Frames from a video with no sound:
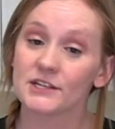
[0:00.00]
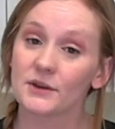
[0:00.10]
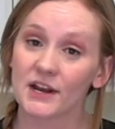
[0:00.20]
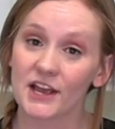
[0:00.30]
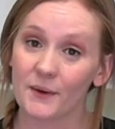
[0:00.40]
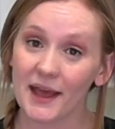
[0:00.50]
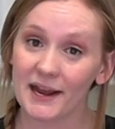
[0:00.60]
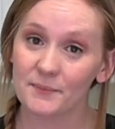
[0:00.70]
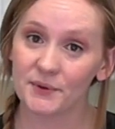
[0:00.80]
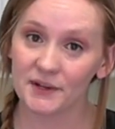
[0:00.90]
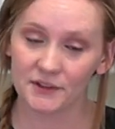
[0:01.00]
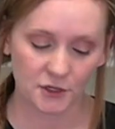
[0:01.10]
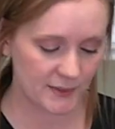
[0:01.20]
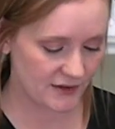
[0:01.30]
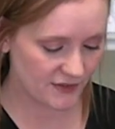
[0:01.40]
so I'm gonna go ahead and put a
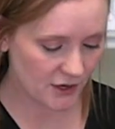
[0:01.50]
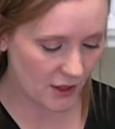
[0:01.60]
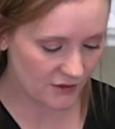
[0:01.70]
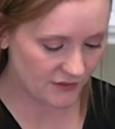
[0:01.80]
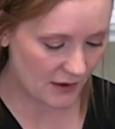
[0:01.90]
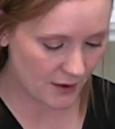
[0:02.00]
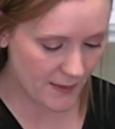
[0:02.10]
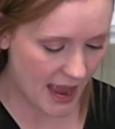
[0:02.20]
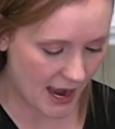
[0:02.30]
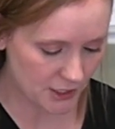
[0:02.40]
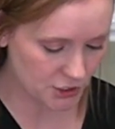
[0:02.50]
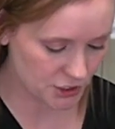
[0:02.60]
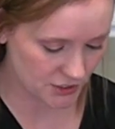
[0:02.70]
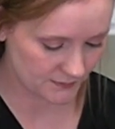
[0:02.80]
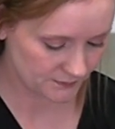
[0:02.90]
little bit of the cauliflower mash